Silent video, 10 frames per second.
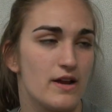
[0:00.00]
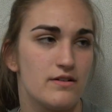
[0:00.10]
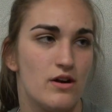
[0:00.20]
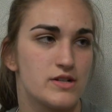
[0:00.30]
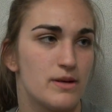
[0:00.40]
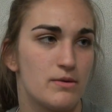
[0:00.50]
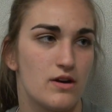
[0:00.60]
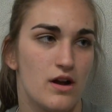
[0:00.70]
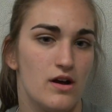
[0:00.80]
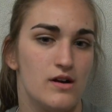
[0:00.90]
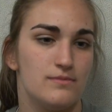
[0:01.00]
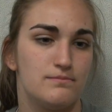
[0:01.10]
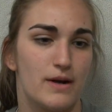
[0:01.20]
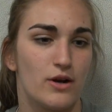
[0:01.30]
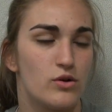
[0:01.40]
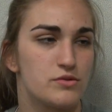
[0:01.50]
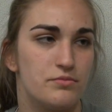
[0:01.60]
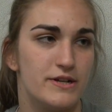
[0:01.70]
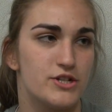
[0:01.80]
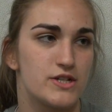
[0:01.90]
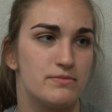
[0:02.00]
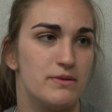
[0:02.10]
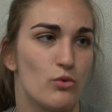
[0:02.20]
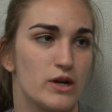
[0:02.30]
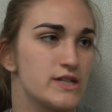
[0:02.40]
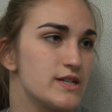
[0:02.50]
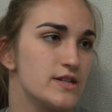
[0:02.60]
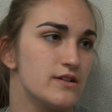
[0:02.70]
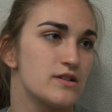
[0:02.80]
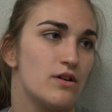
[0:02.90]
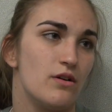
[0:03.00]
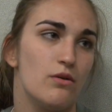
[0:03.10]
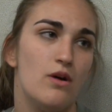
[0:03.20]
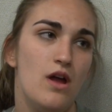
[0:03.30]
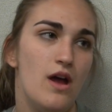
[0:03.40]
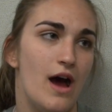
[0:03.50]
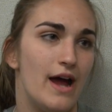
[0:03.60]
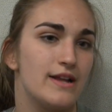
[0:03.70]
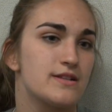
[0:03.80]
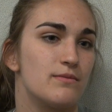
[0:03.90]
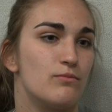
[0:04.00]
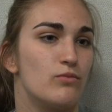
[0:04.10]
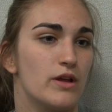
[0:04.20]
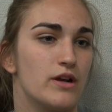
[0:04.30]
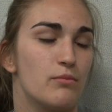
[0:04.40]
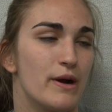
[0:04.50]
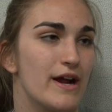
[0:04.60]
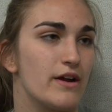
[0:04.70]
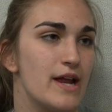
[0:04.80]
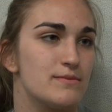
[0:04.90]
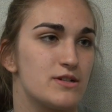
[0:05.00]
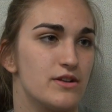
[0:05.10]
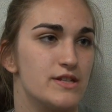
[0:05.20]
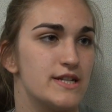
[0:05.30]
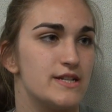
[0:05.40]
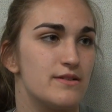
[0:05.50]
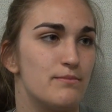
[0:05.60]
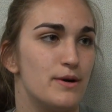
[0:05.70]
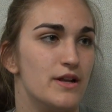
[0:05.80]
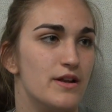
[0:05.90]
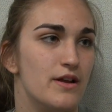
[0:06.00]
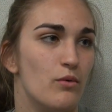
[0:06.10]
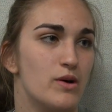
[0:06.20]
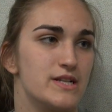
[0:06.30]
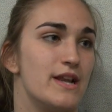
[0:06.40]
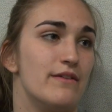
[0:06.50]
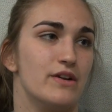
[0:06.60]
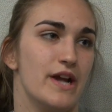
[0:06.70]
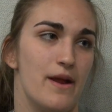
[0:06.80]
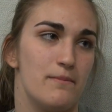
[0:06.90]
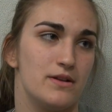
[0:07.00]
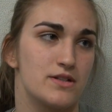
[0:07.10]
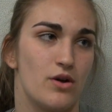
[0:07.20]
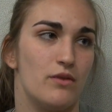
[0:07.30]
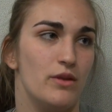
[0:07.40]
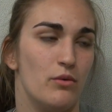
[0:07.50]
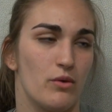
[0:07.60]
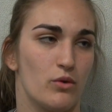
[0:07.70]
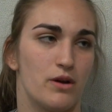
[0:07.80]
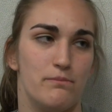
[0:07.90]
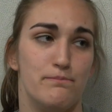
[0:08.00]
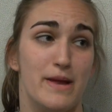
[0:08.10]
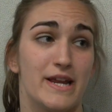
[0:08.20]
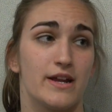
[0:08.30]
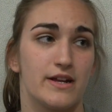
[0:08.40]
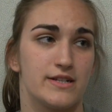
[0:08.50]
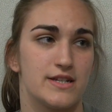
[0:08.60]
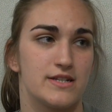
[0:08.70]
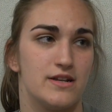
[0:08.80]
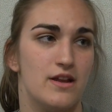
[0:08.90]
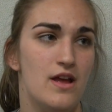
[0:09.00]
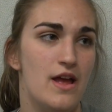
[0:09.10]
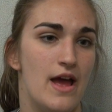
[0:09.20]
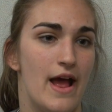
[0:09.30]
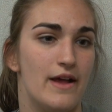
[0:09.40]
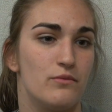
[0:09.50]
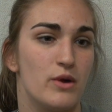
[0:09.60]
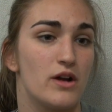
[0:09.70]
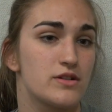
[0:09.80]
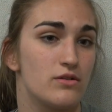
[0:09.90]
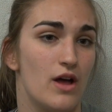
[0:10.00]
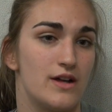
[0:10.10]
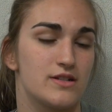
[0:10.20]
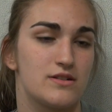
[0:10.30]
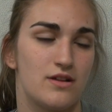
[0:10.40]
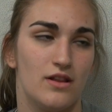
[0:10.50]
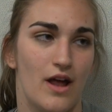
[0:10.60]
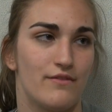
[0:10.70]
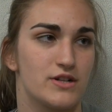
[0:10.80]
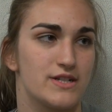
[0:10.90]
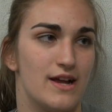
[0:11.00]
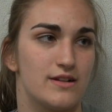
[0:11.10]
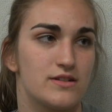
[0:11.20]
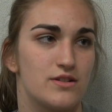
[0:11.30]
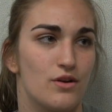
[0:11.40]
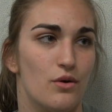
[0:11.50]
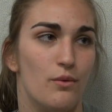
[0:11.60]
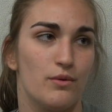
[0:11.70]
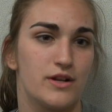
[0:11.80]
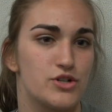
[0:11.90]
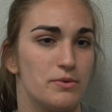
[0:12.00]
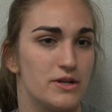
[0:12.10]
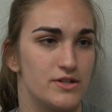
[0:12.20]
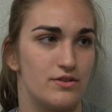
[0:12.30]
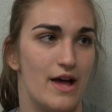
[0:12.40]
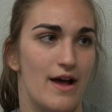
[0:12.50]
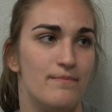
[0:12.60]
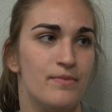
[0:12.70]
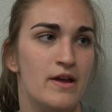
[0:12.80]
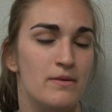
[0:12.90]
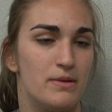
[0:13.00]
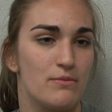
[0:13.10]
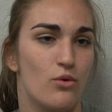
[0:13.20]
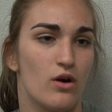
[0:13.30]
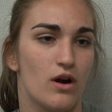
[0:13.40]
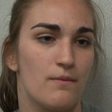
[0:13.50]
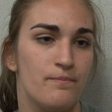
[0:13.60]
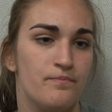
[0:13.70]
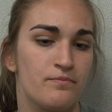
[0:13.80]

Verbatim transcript: again all summer um, my goals would be just to be more consistent so i had some really good breakout games during the season but it wasn't every game and so i really want to work on making it consistent um, and we also lost a lot of our stats so contributing to that being more